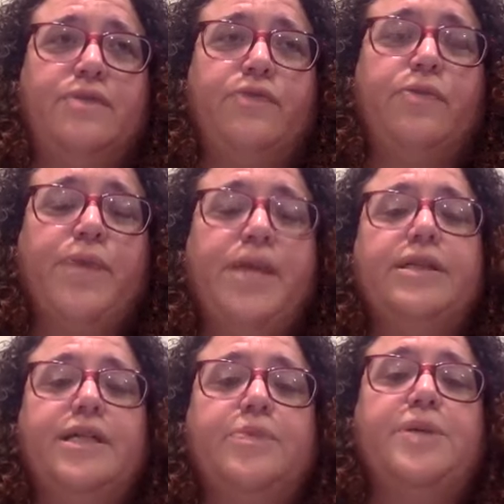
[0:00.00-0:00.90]
for me,
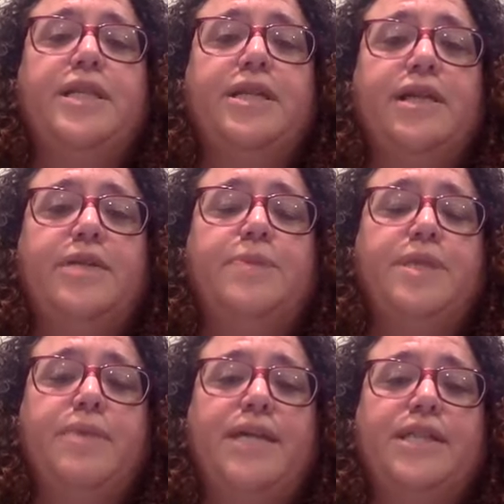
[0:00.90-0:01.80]
it's been
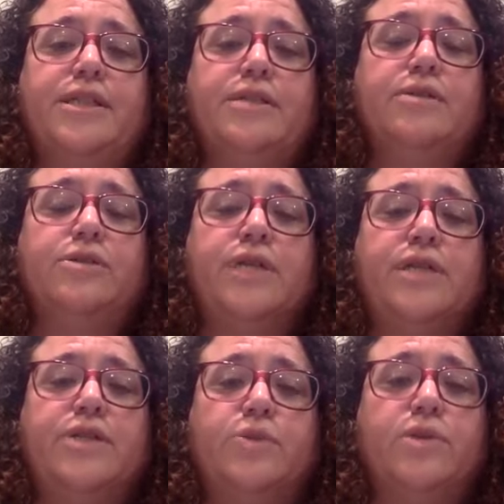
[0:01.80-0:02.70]
the magic trick
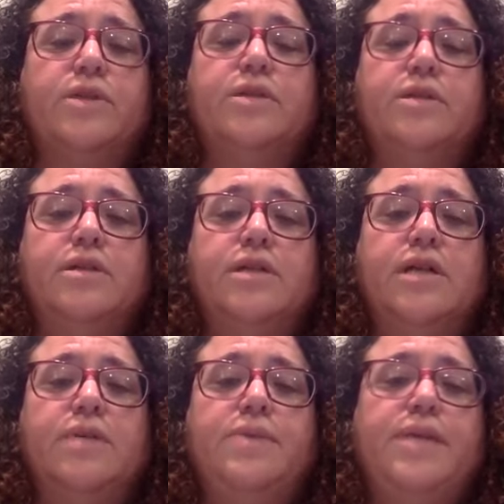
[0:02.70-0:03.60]
that's worked.
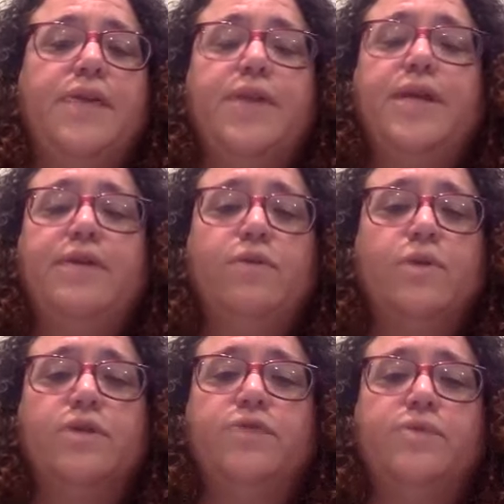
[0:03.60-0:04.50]
Nothing ever
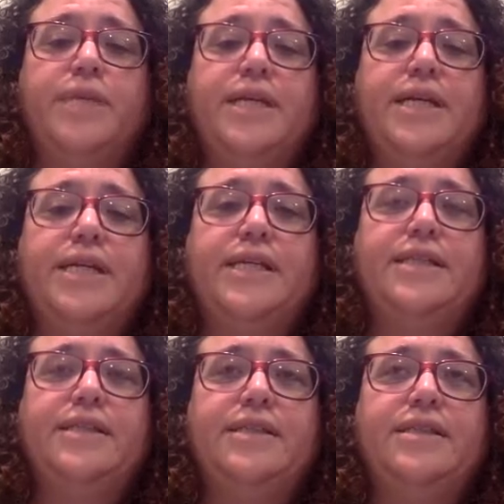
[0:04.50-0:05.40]
worked for me.
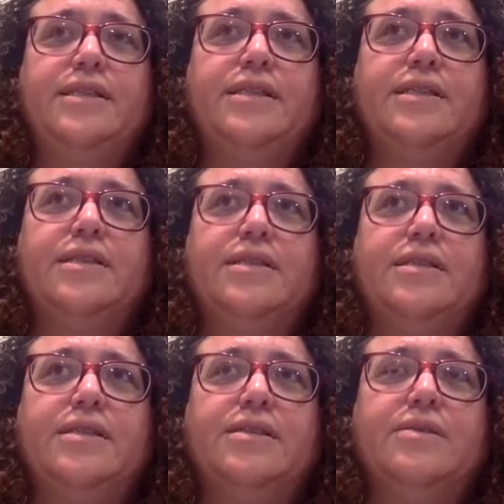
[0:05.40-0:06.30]
And
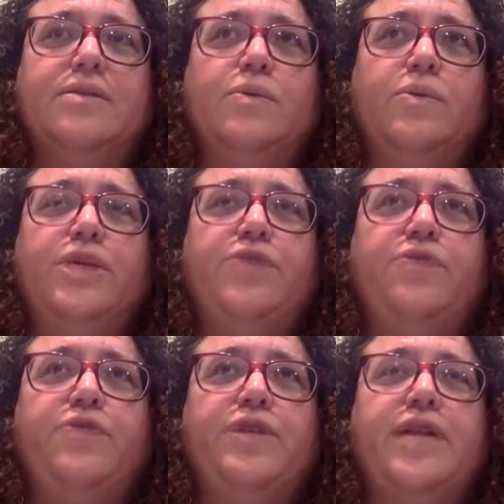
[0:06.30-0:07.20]
when you
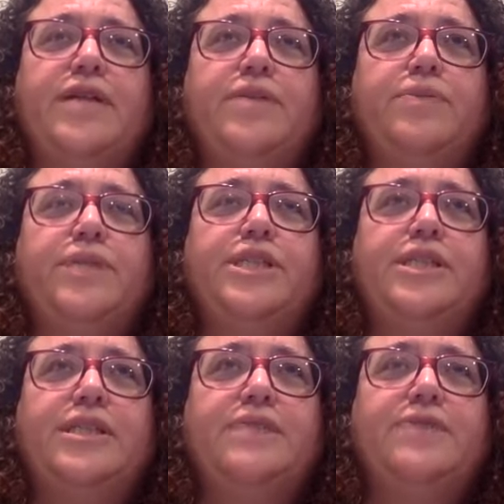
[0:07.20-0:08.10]
feel that
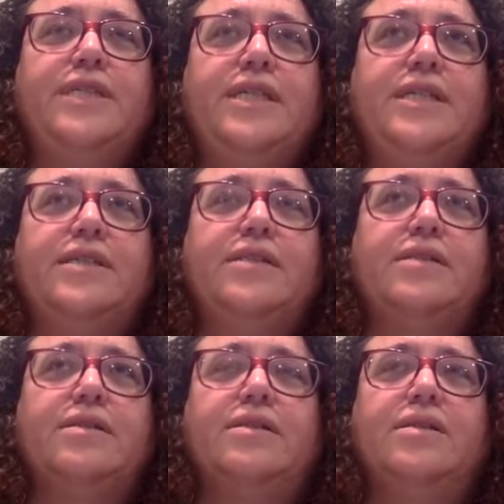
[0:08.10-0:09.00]
depression lifting,
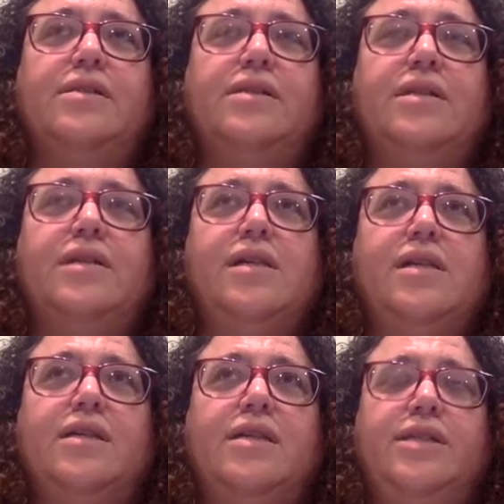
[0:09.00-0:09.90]
it's
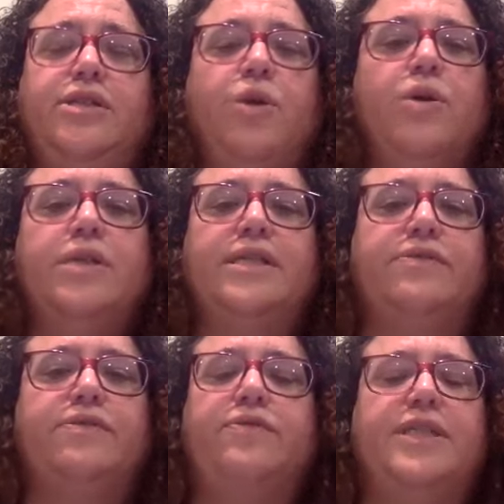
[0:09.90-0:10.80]
a totally
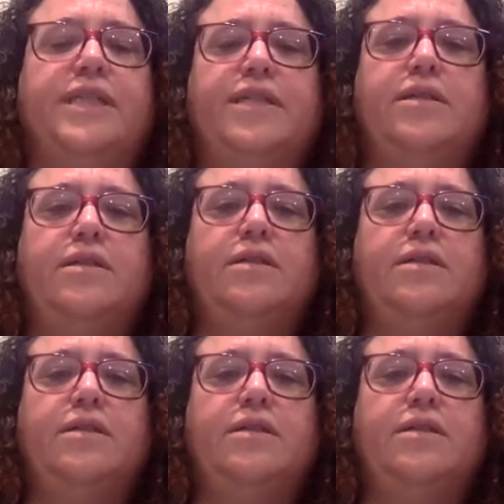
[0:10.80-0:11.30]
different feeling.